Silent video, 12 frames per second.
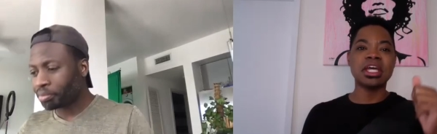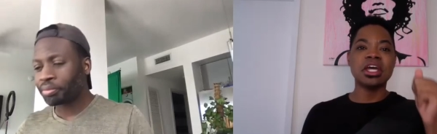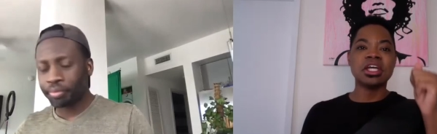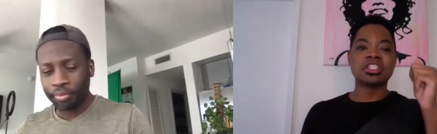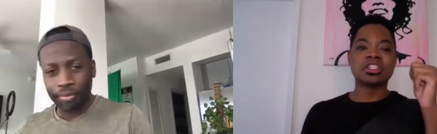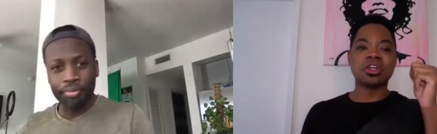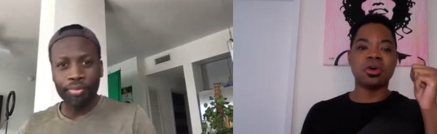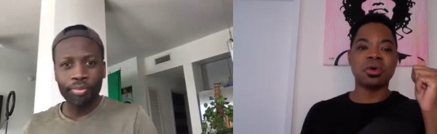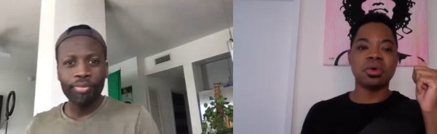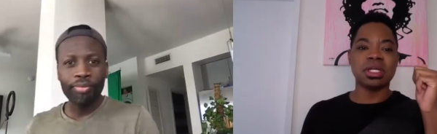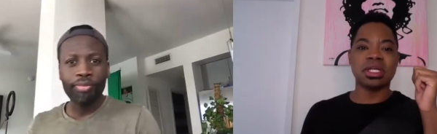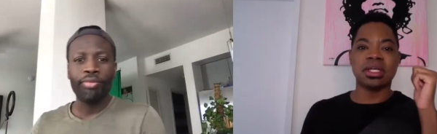
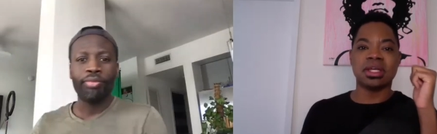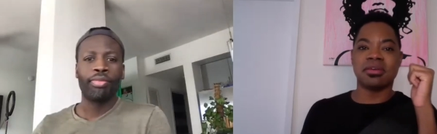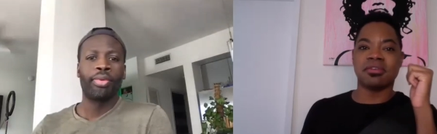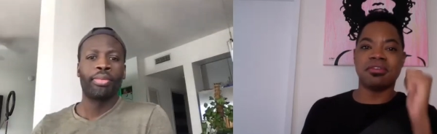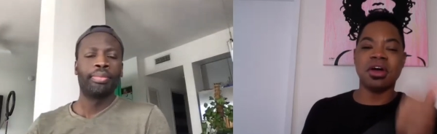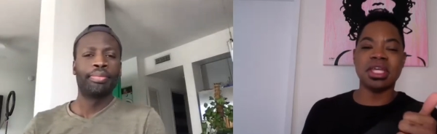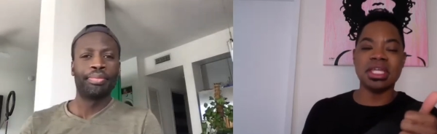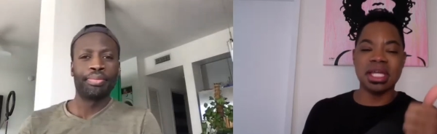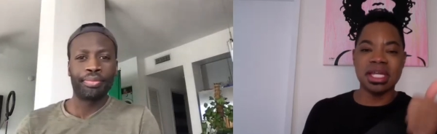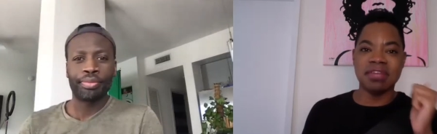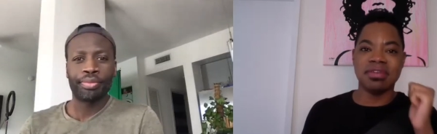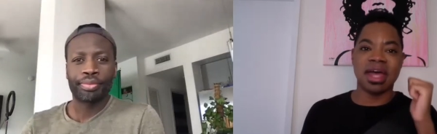Speaker 1: So, Funky
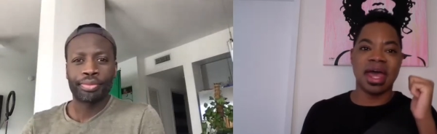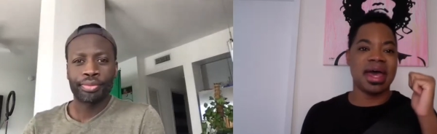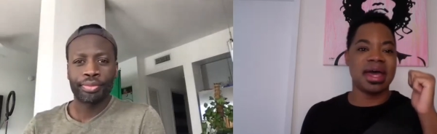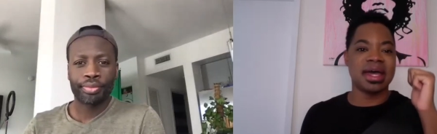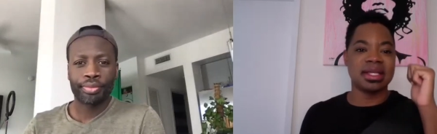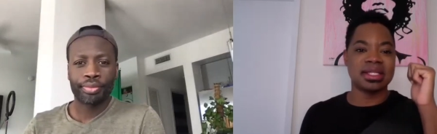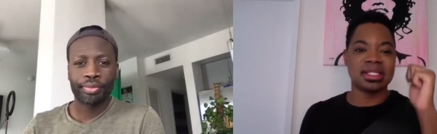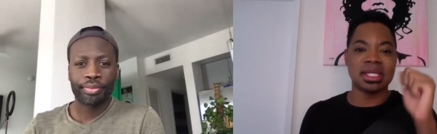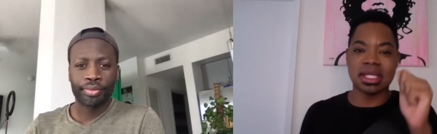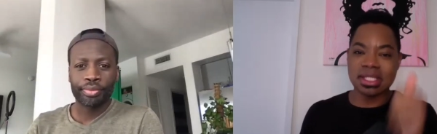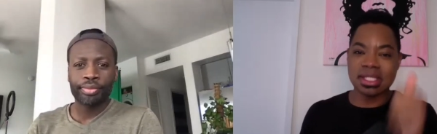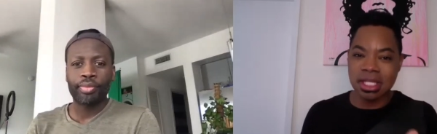Dineva has
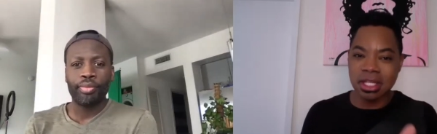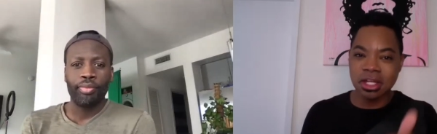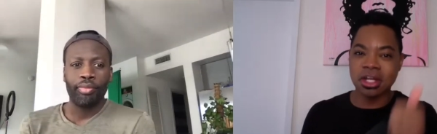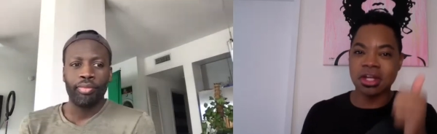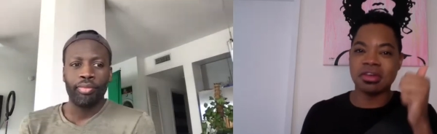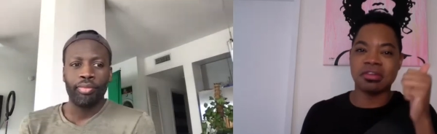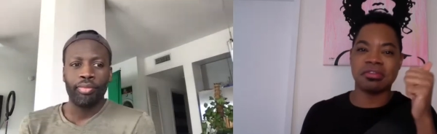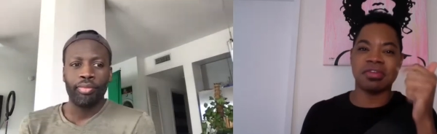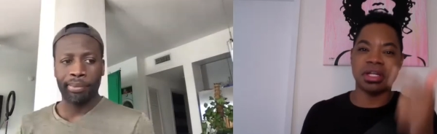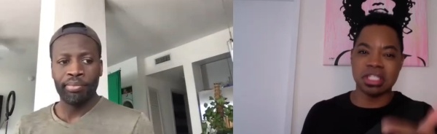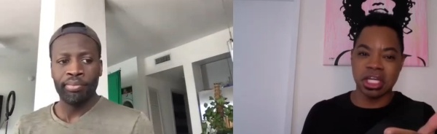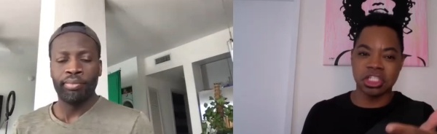concealer,
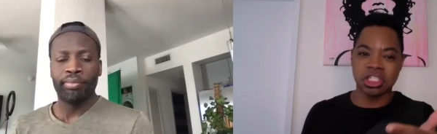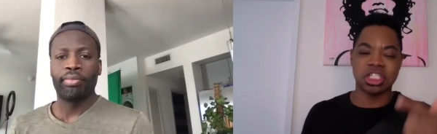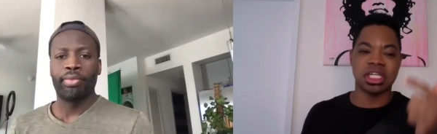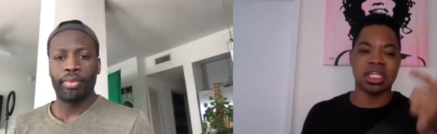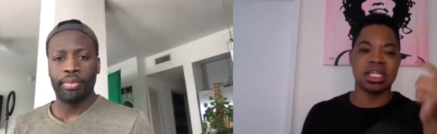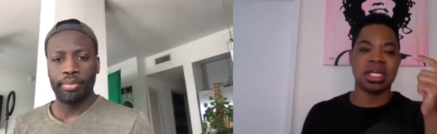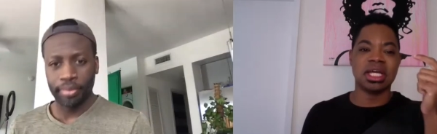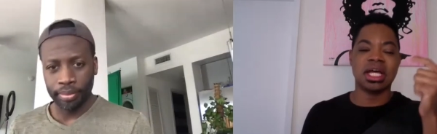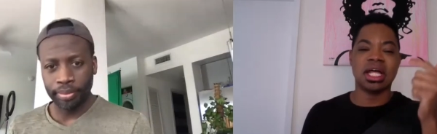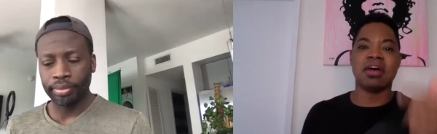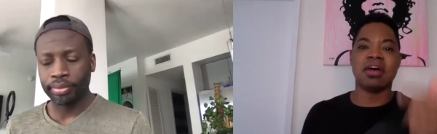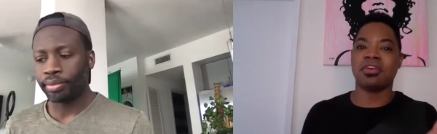foundation,
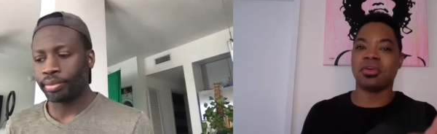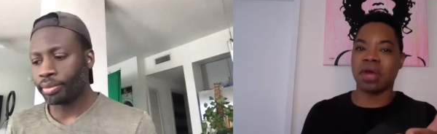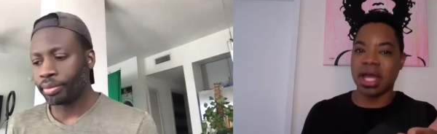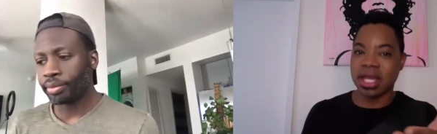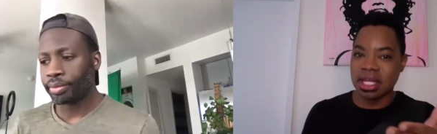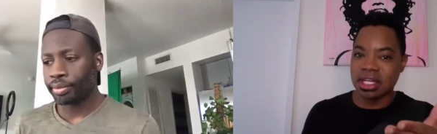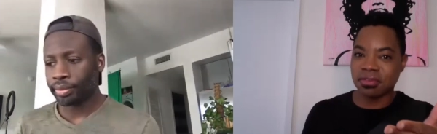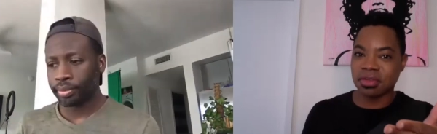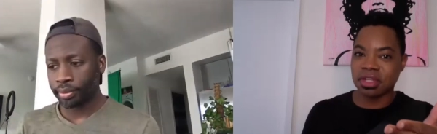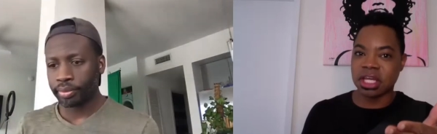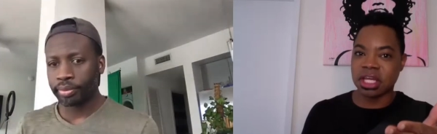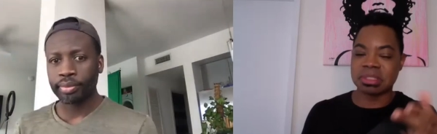a variety of different
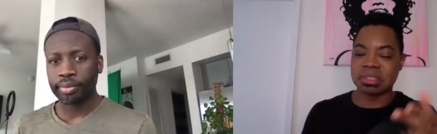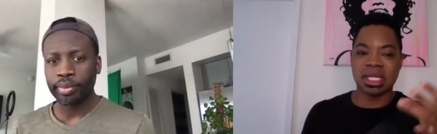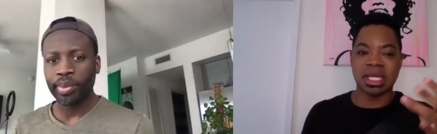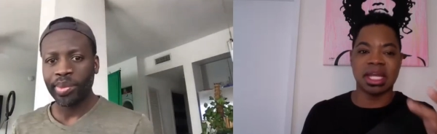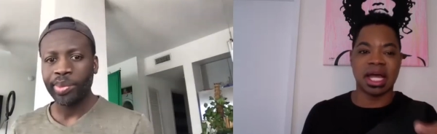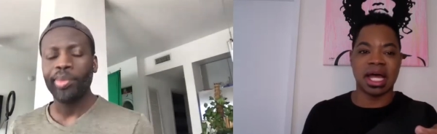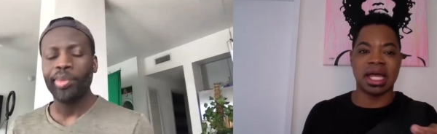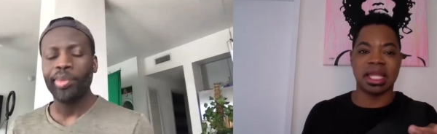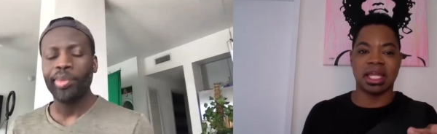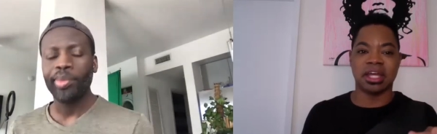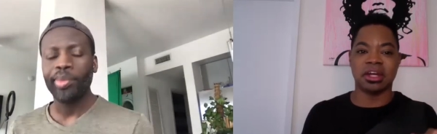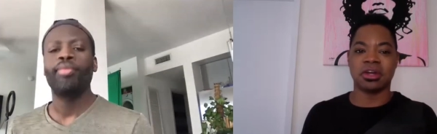lips, and
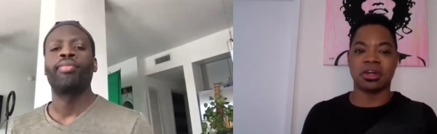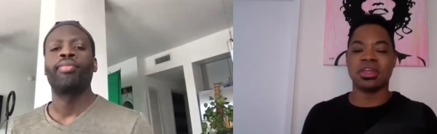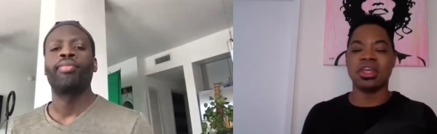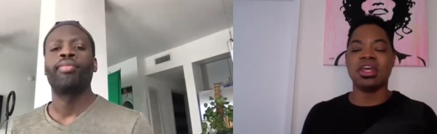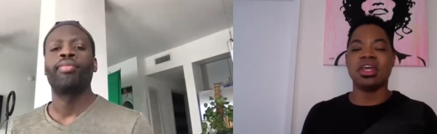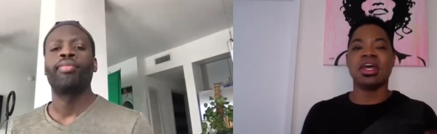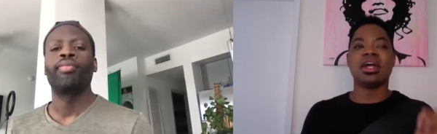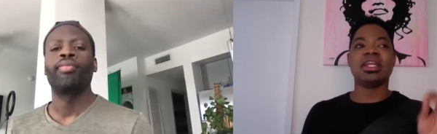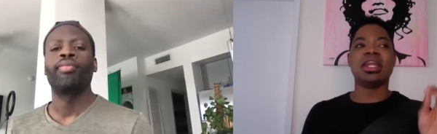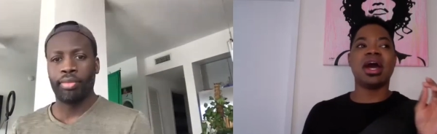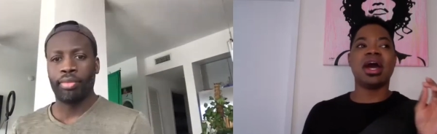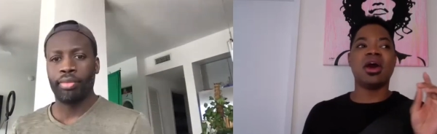eyeliner.
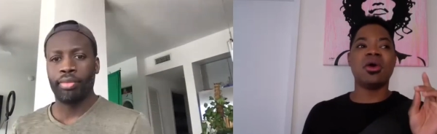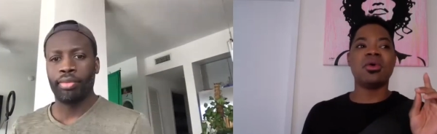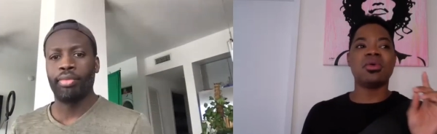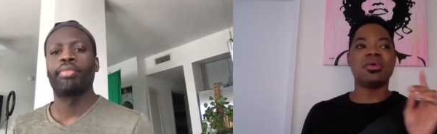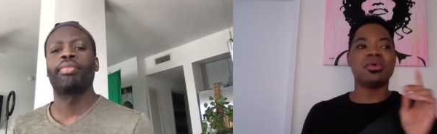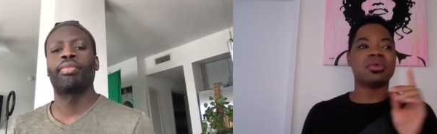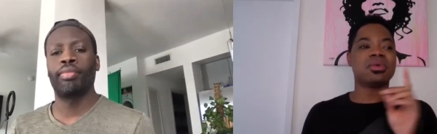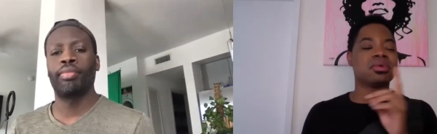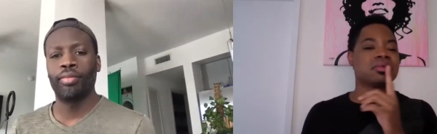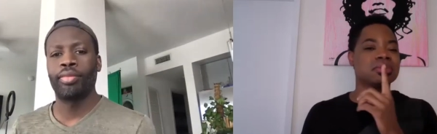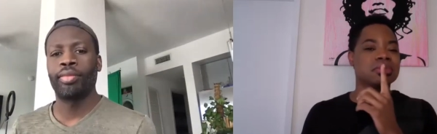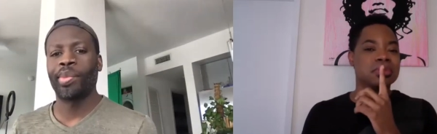Now, mm-hmm.
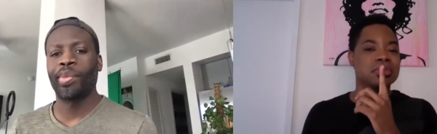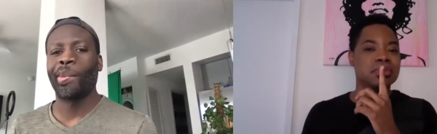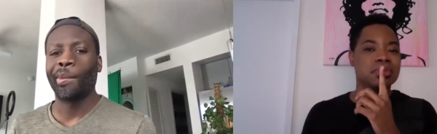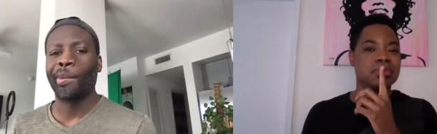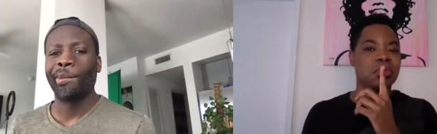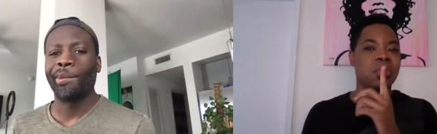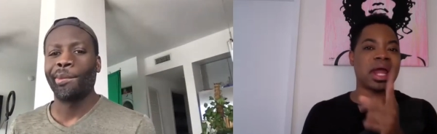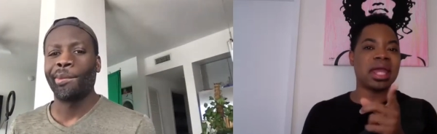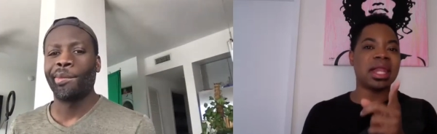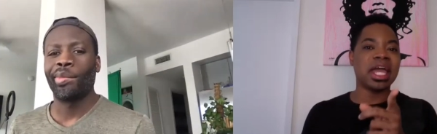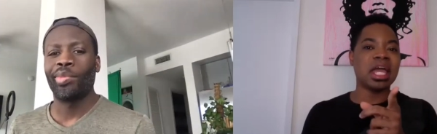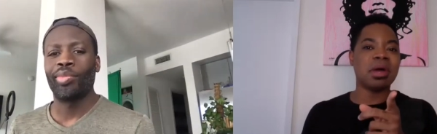what I
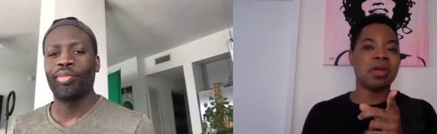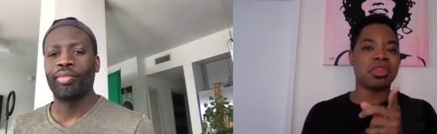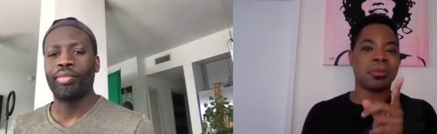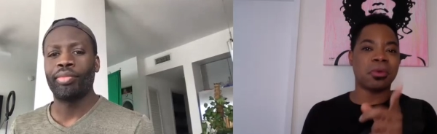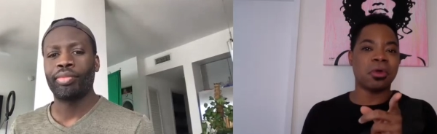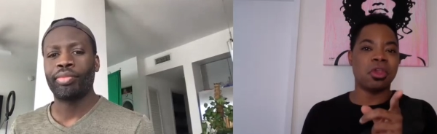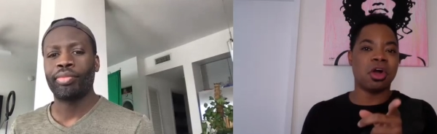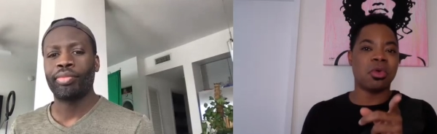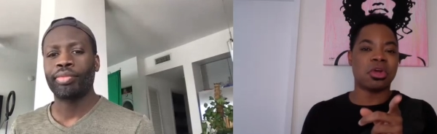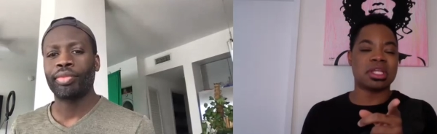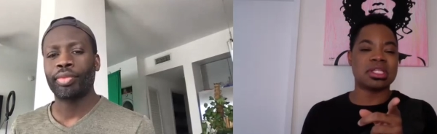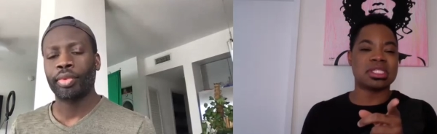like about the Pro
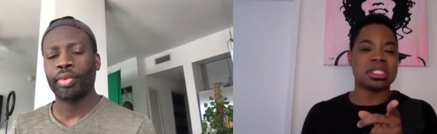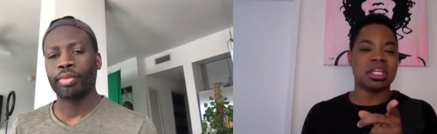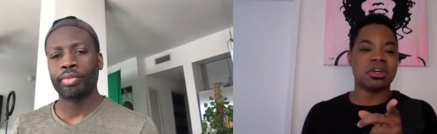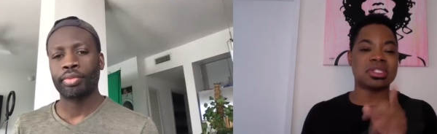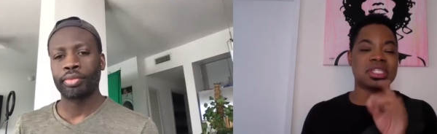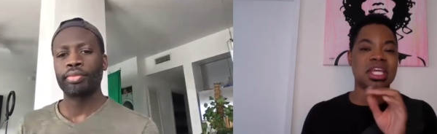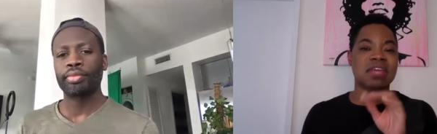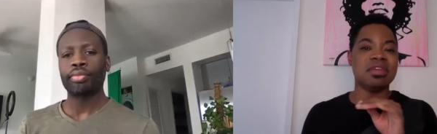Longwear concealer is even